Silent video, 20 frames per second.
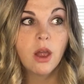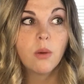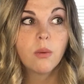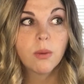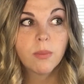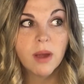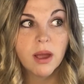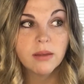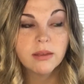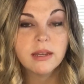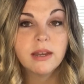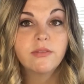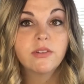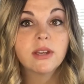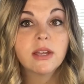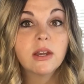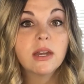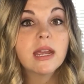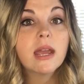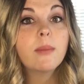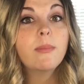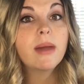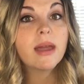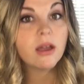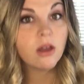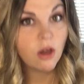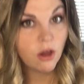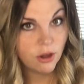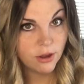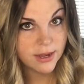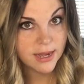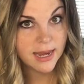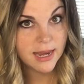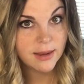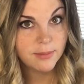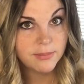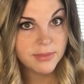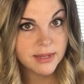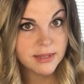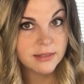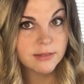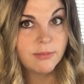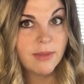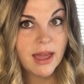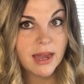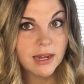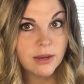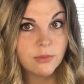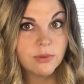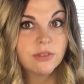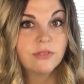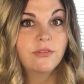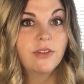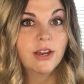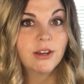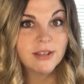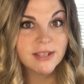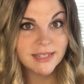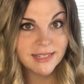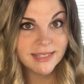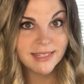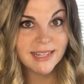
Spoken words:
We're probably never going to get back on it because Maddie was very